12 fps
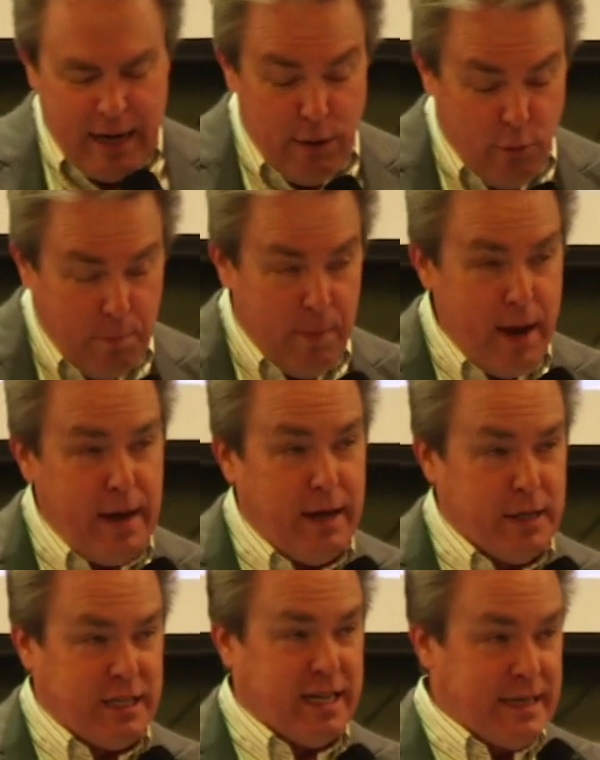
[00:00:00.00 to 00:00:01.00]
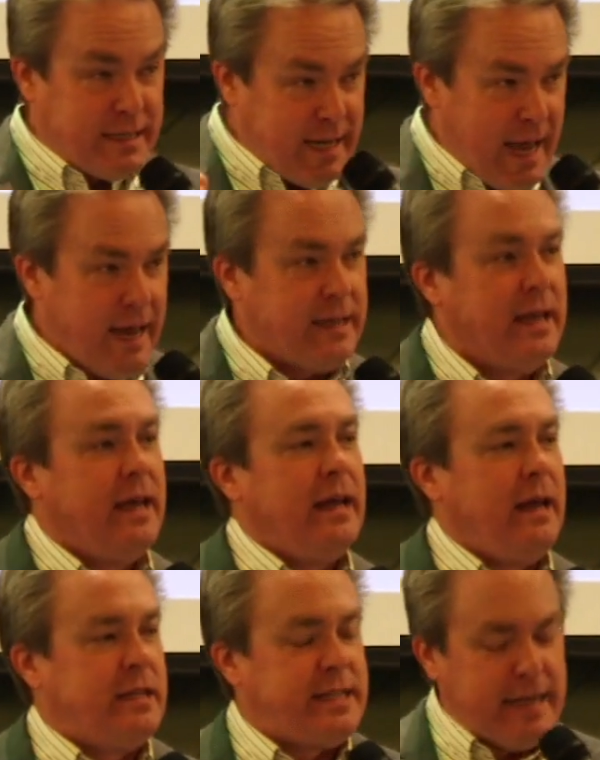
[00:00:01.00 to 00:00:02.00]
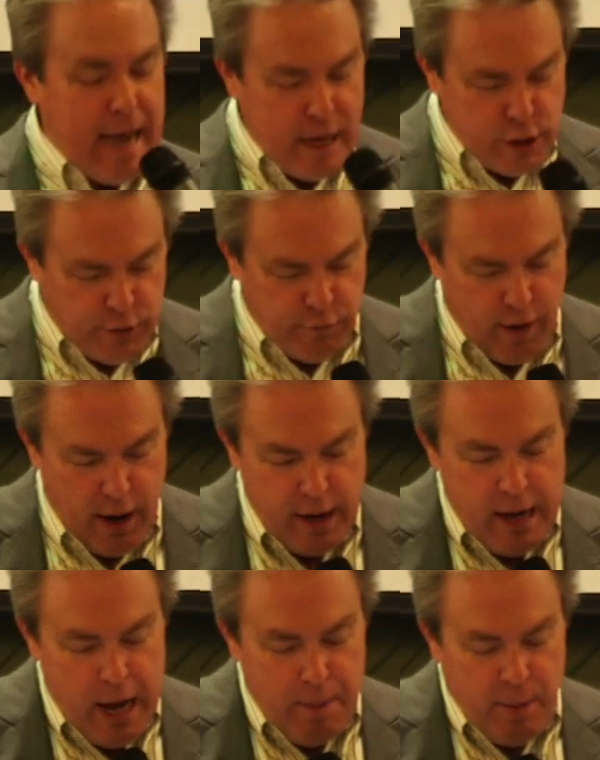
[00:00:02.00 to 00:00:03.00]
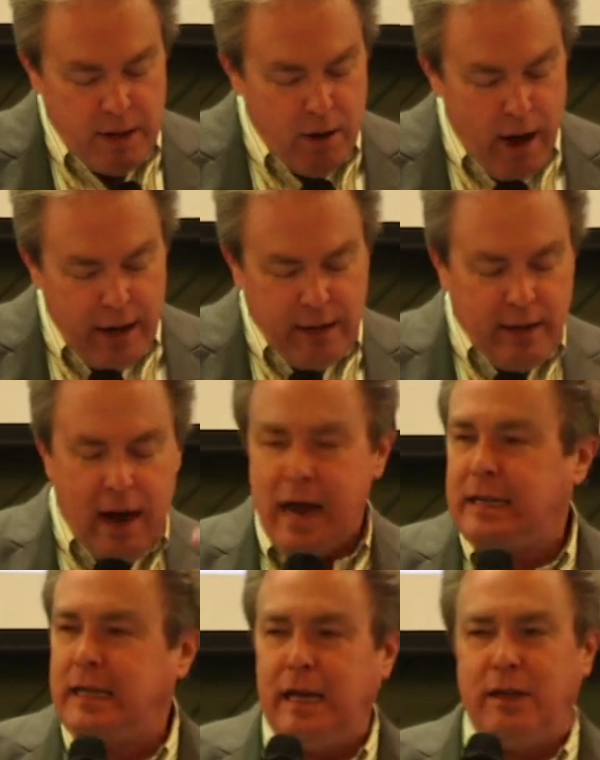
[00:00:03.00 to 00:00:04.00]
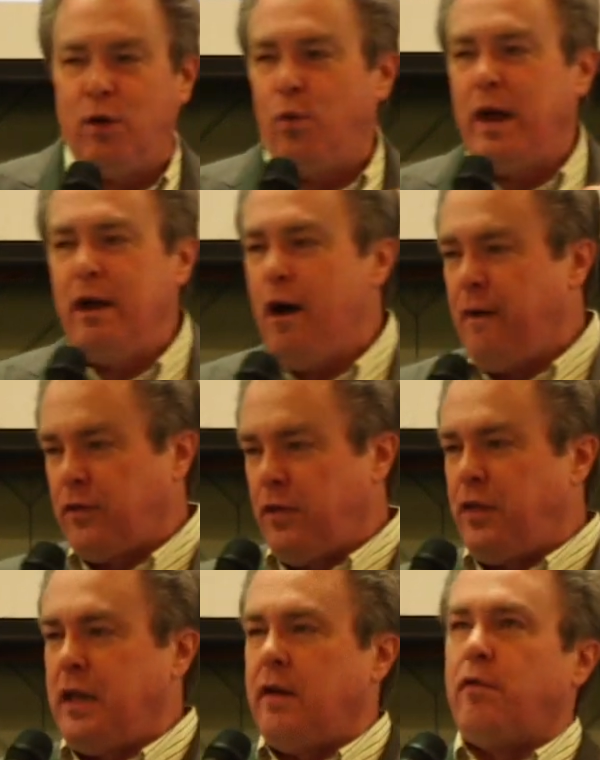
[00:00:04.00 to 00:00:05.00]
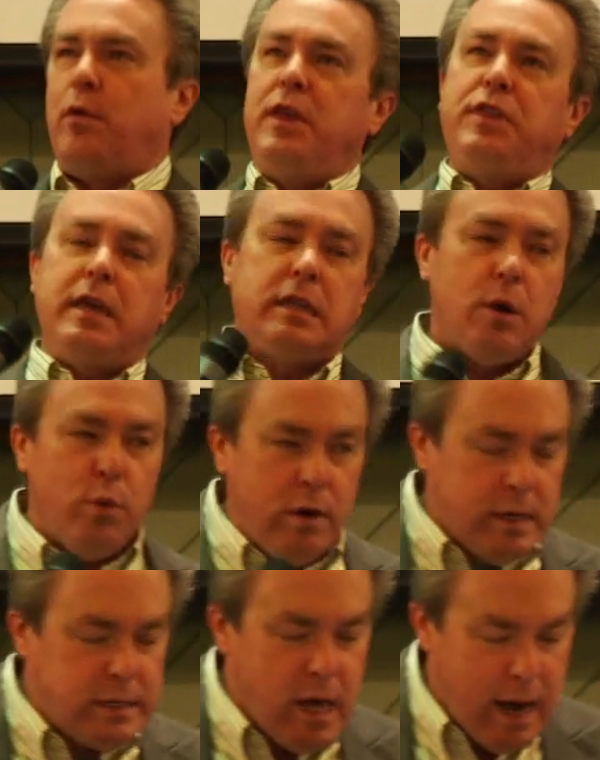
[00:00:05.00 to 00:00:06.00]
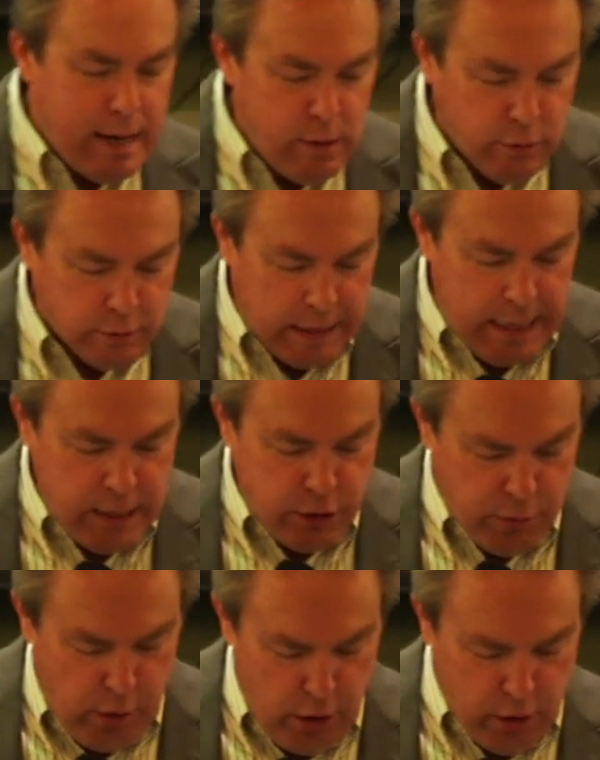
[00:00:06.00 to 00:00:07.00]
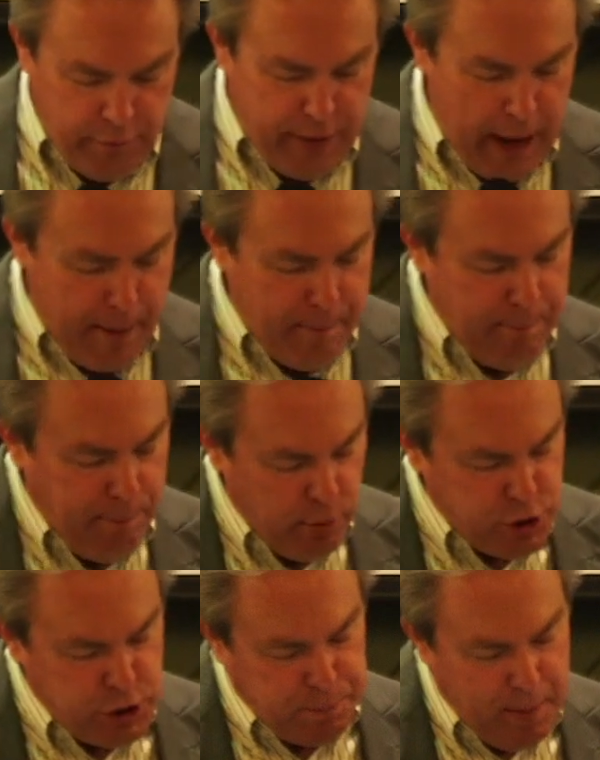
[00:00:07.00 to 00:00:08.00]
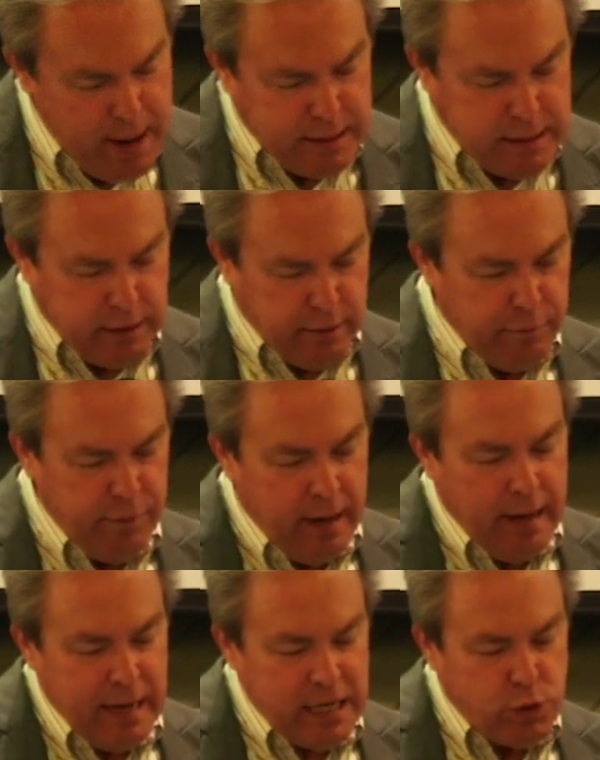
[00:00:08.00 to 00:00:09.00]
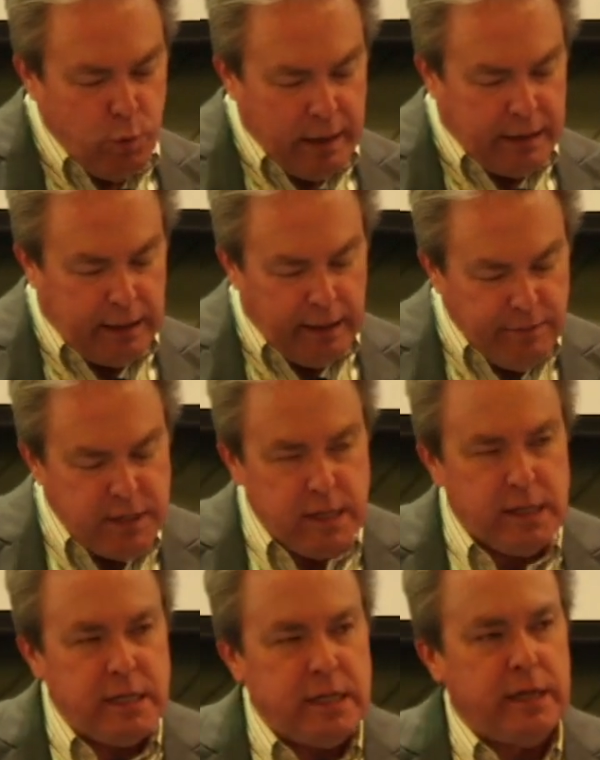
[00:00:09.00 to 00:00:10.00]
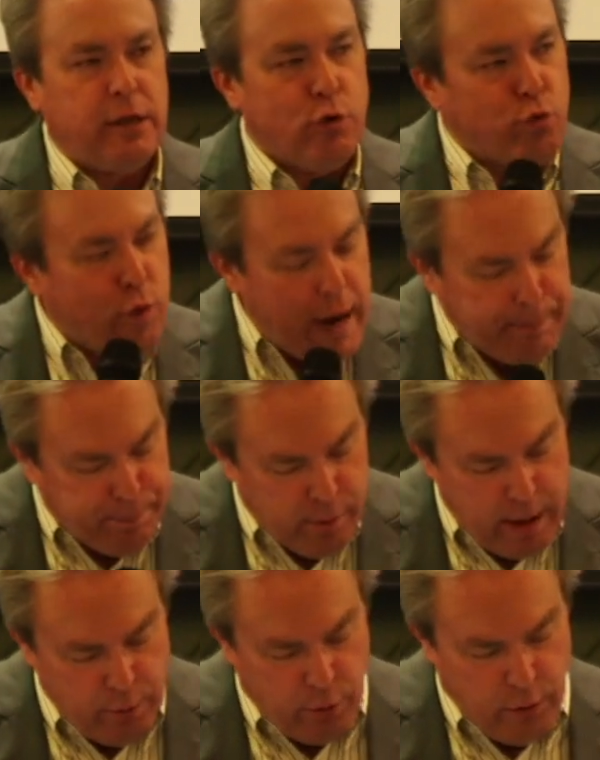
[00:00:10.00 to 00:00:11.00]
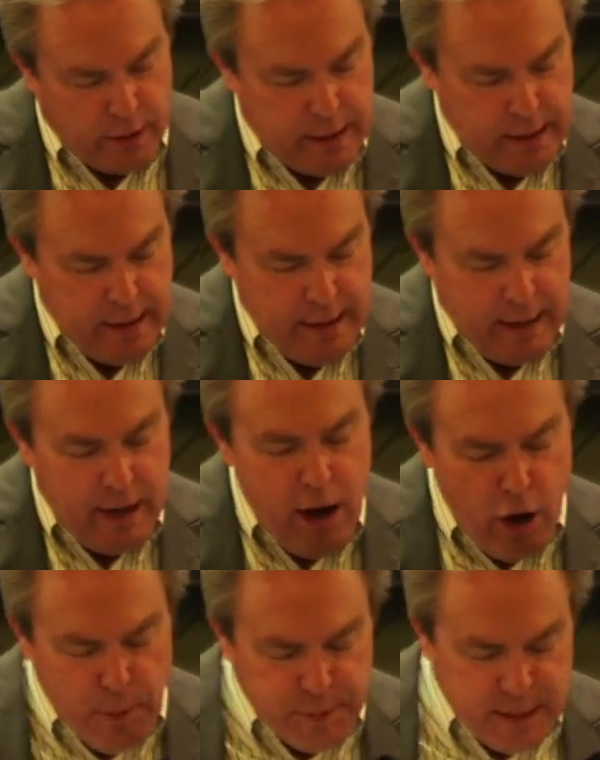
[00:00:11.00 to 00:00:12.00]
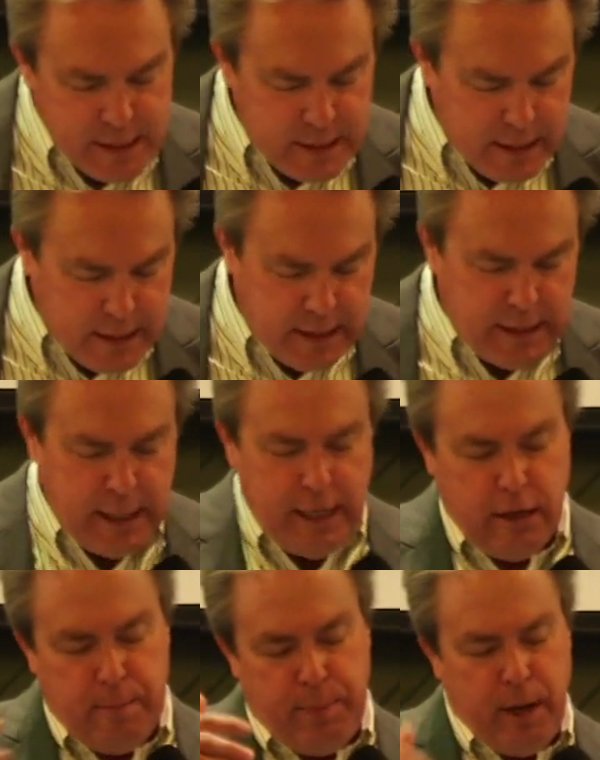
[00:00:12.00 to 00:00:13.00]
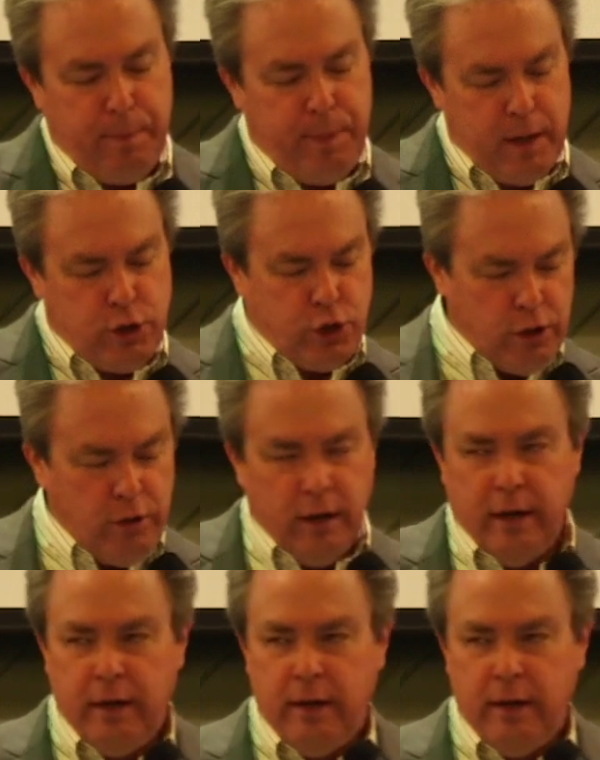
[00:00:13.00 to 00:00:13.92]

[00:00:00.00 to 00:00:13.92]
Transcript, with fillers: he will make us content and satisfied, but not in the idea that we often think of. We think that we're entitled to all of that. Perspective is what gives us the right priority, it helps us to see the big picture.